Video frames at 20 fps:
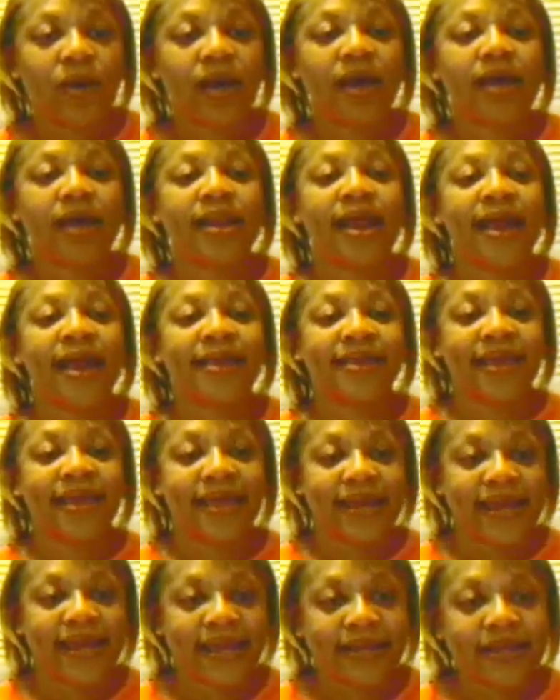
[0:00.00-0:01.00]
one. I
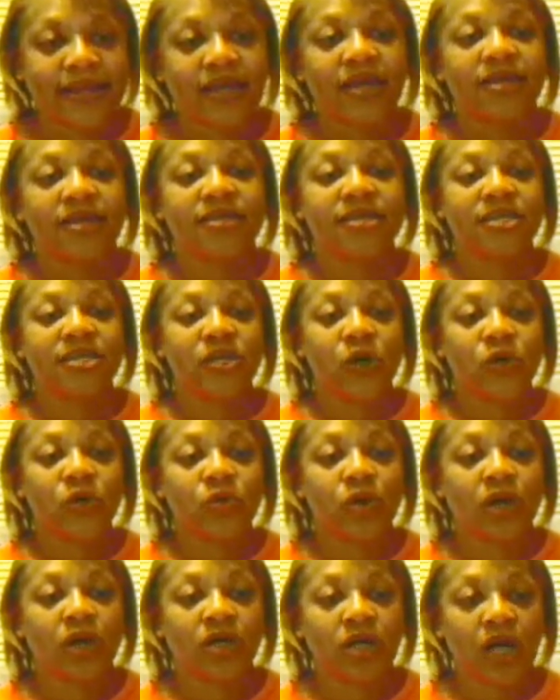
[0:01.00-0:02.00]
get it. You
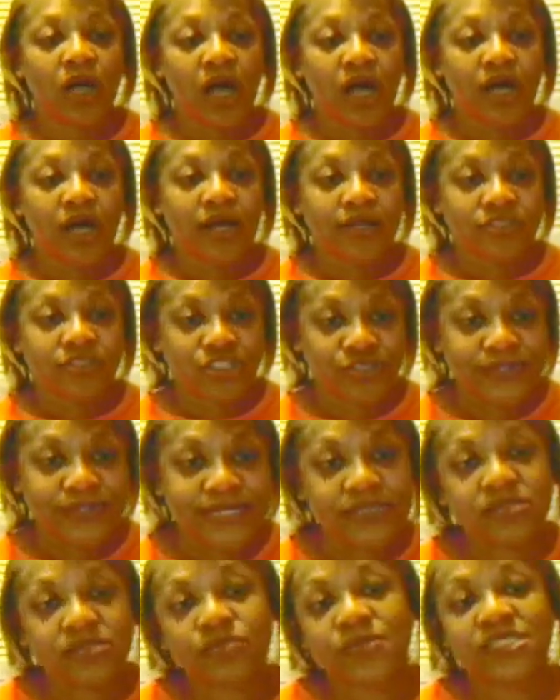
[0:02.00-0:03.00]
know,
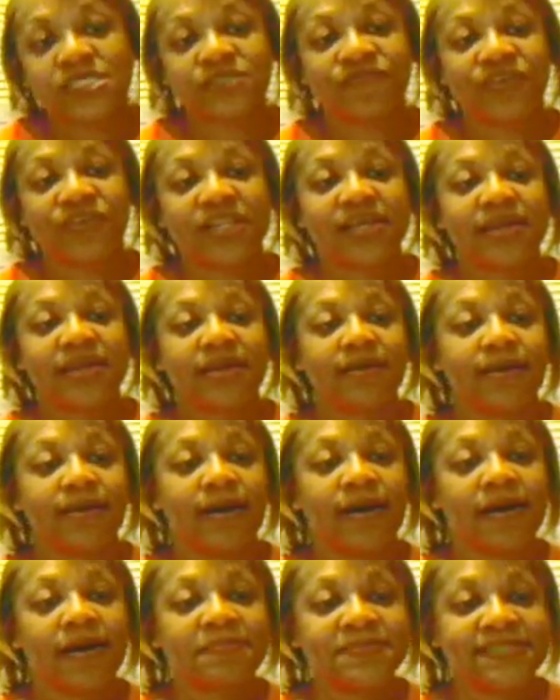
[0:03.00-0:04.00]
Treese was feeling
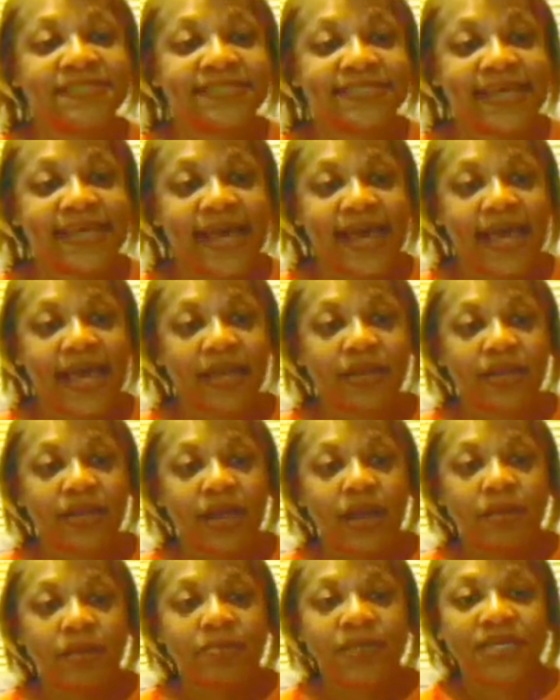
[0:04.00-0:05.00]
upset
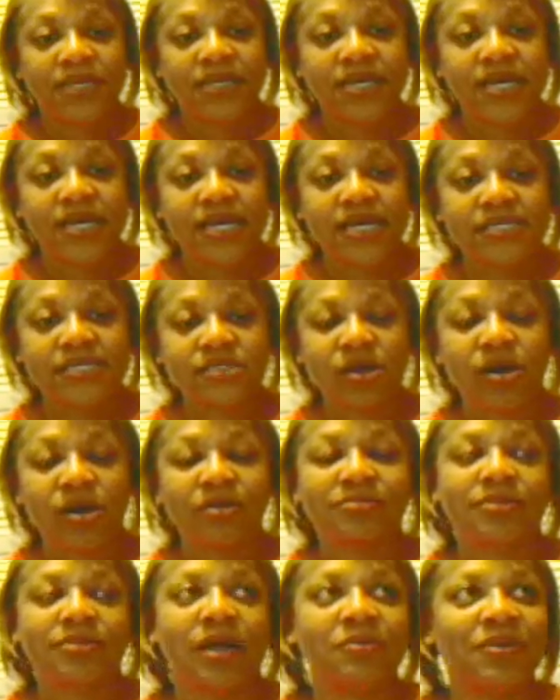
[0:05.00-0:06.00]
because,
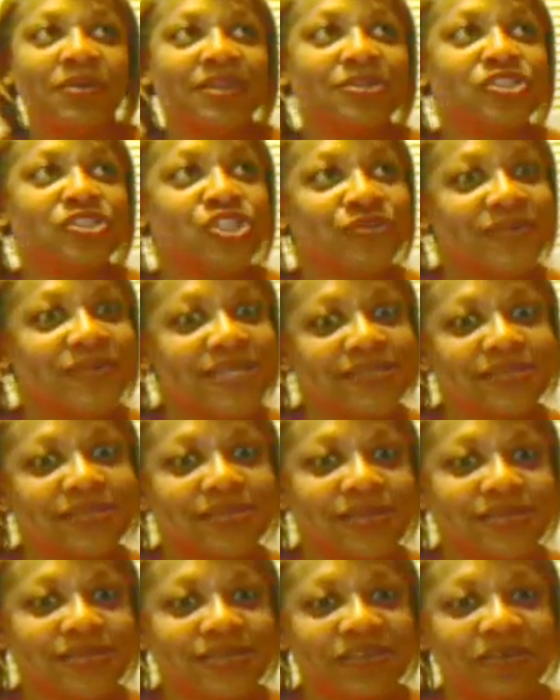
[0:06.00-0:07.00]
or rather
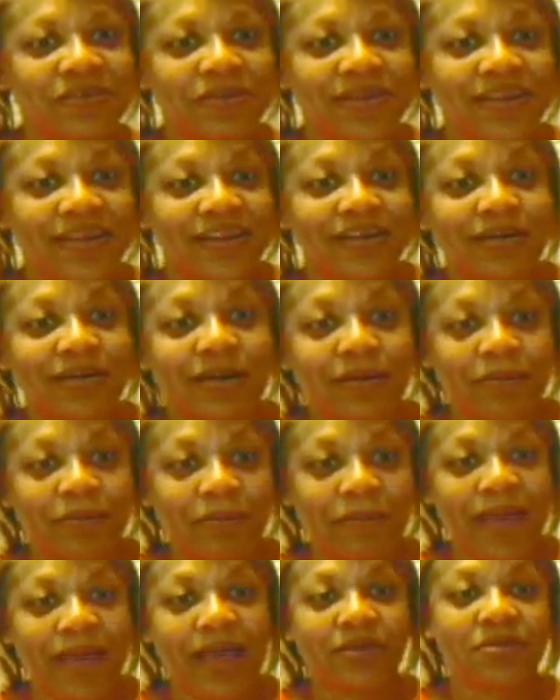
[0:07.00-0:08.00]
Tris, because everybody got
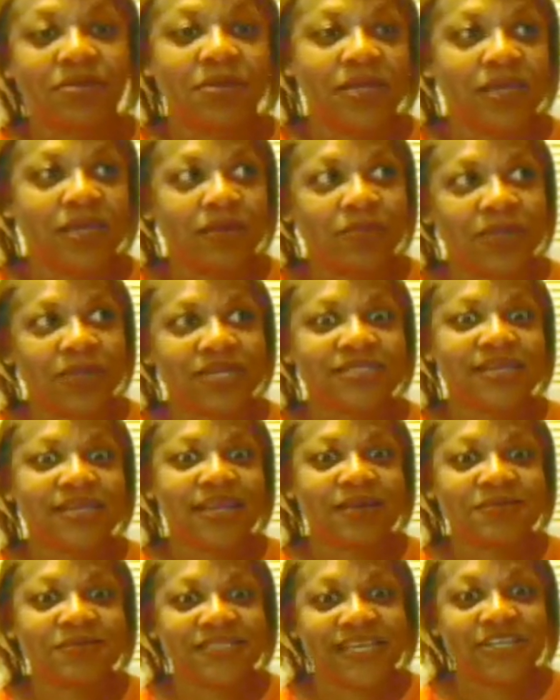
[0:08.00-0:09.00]
mad at me because I
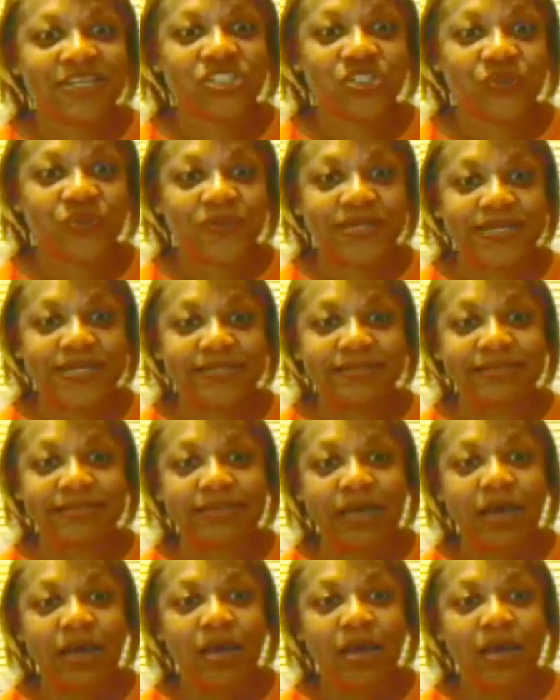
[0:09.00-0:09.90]
kept saying Treese